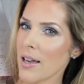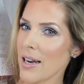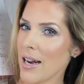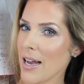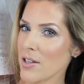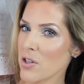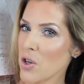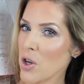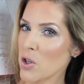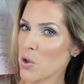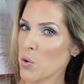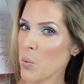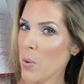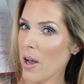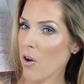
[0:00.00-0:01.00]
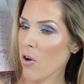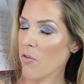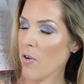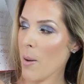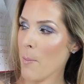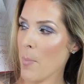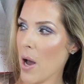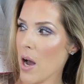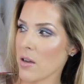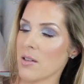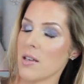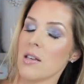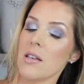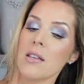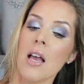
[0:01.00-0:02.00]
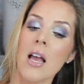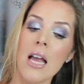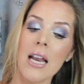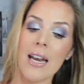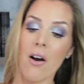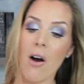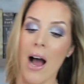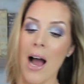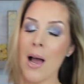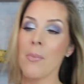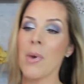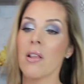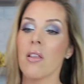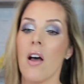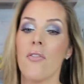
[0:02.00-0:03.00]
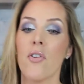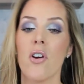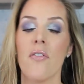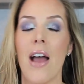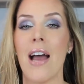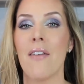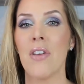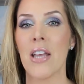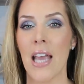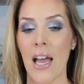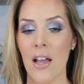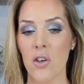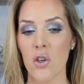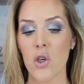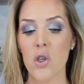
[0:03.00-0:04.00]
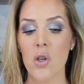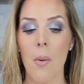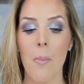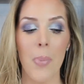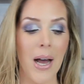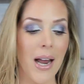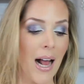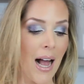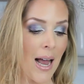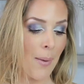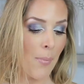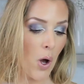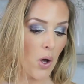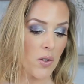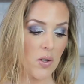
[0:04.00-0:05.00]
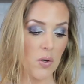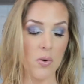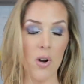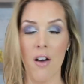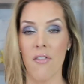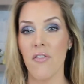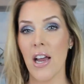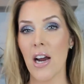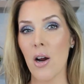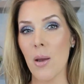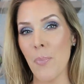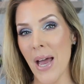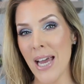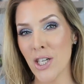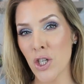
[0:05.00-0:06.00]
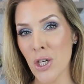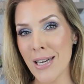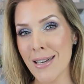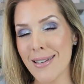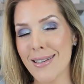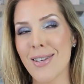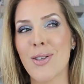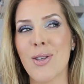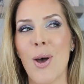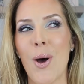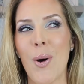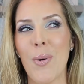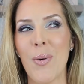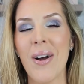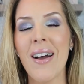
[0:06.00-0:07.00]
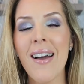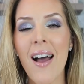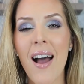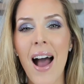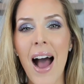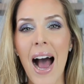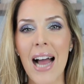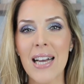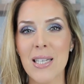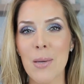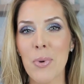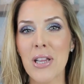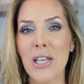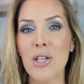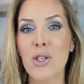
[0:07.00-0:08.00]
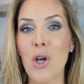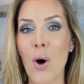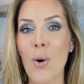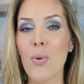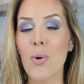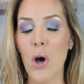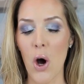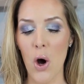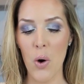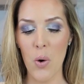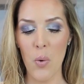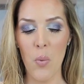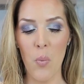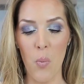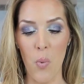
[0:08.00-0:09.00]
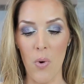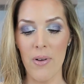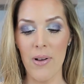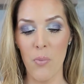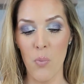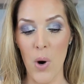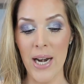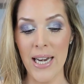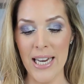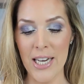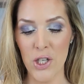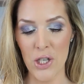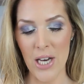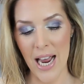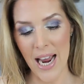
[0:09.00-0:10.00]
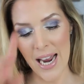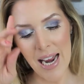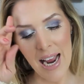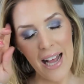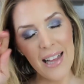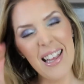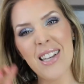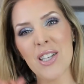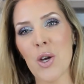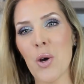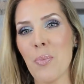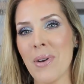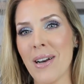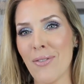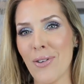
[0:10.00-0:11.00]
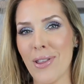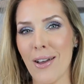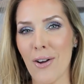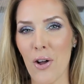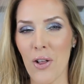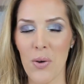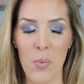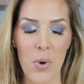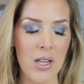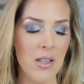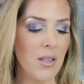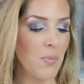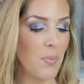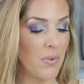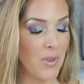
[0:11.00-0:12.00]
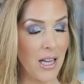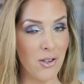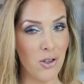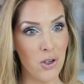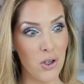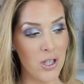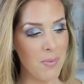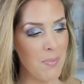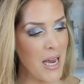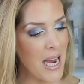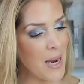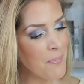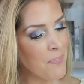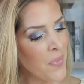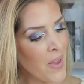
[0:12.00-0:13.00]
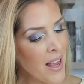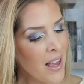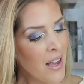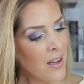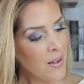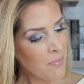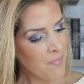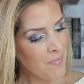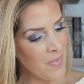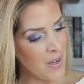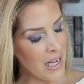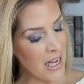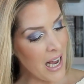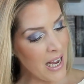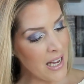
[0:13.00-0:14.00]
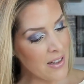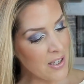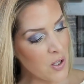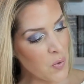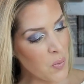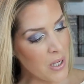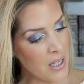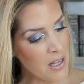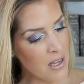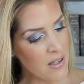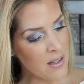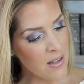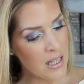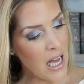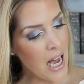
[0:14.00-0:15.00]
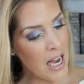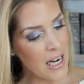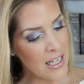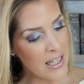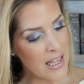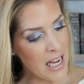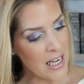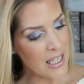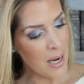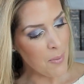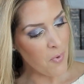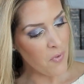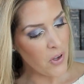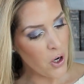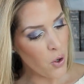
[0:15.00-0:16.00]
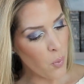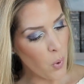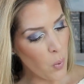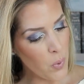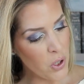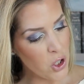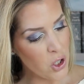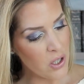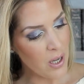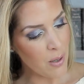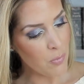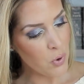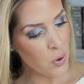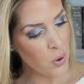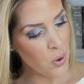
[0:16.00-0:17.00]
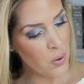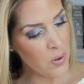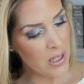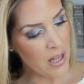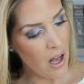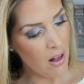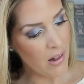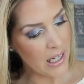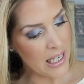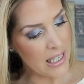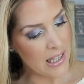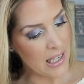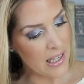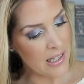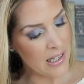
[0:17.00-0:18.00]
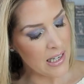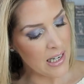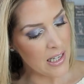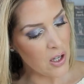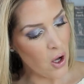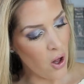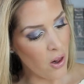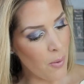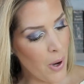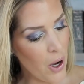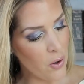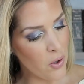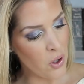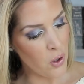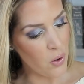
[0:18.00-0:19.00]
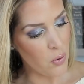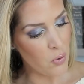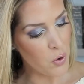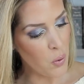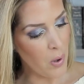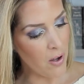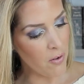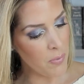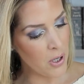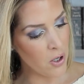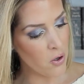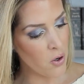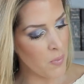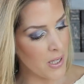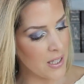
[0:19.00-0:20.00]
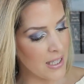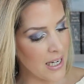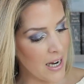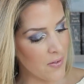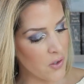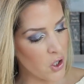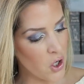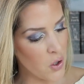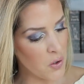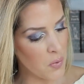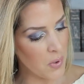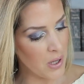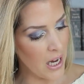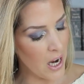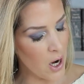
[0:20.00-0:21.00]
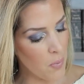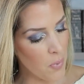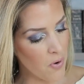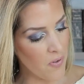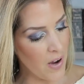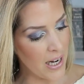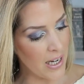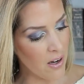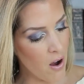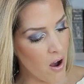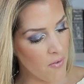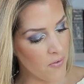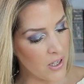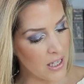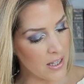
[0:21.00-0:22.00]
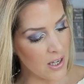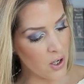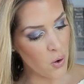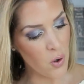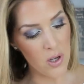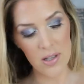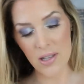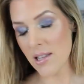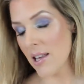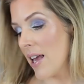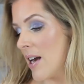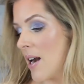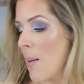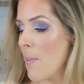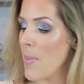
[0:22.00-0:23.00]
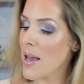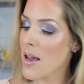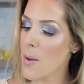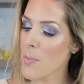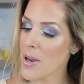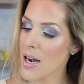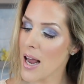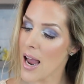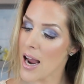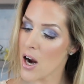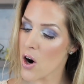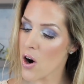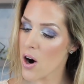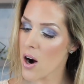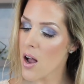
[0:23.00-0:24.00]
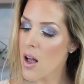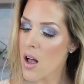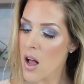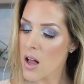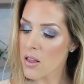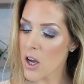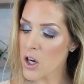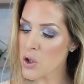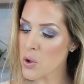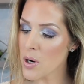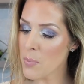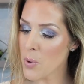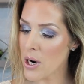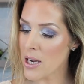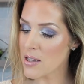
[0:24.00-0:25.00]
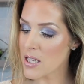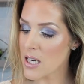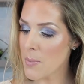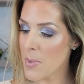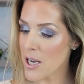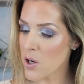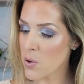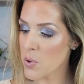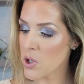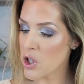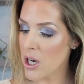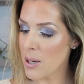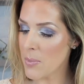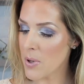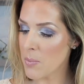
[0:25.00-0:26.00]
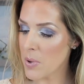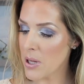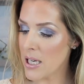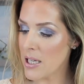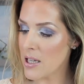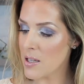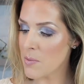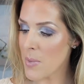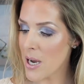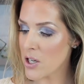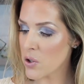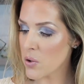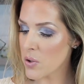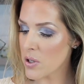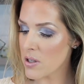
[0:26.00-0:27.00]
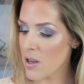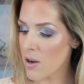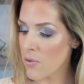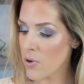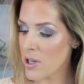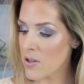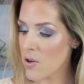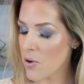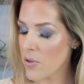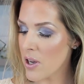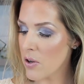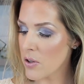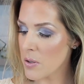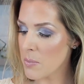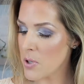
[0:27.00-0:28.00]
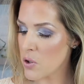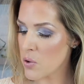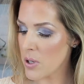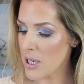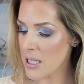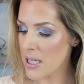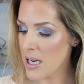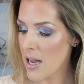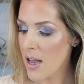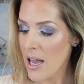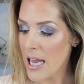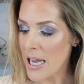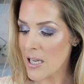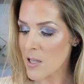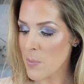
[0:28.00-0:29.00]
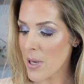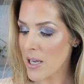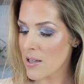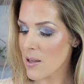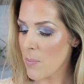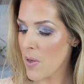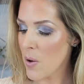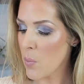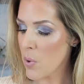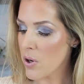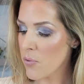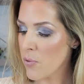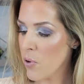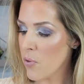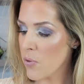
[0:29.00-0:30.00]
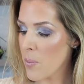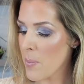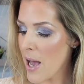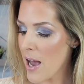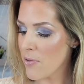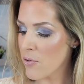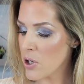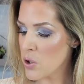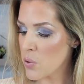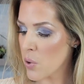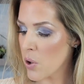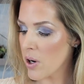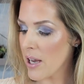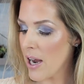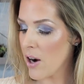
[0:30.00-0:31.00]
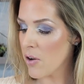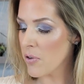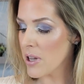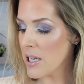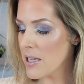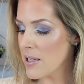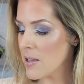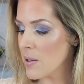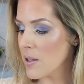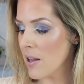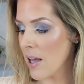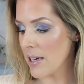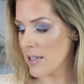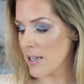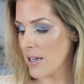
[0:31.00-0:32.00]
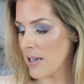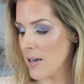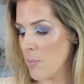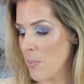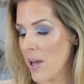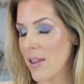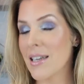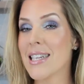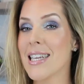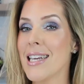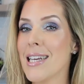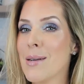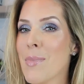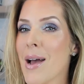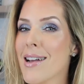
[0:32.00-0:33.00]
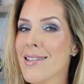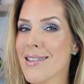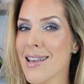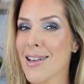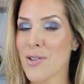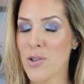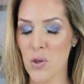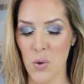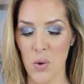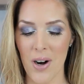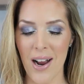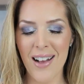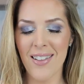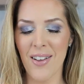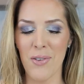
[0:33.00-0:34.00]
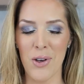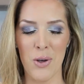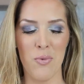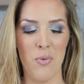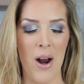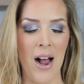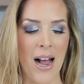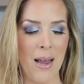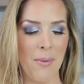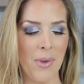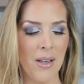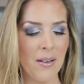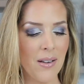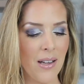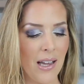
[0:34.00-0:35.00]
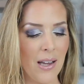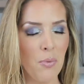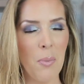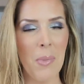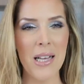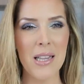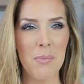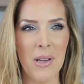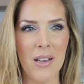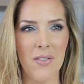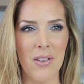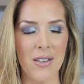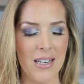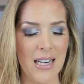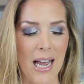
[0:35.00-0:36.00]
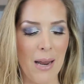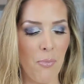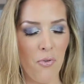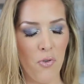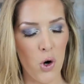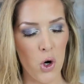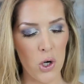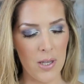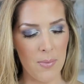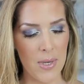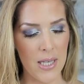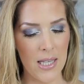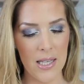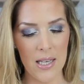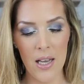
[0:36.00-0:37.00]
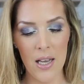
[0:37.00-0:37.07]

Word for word: it has 12 boxes. Now, I am a lover of advent calendars, but I am also not very patient, so I typically don't go one each day. I like to open everything all at once, but that's just me. And this is what it says inside. It's that time of year where wishes come true. This holiday season, it's all about you. 12 miracle must-haves chosen with care, providing confidence across skin, makeup, and hair. Luxury brands to make your regime complete. These magical discoveries are the ultimate treat. Expect something wonderful from every drawer carefully selected by the team at Skin Store. I love a good rhyme. It reminds me of the night before Christmas.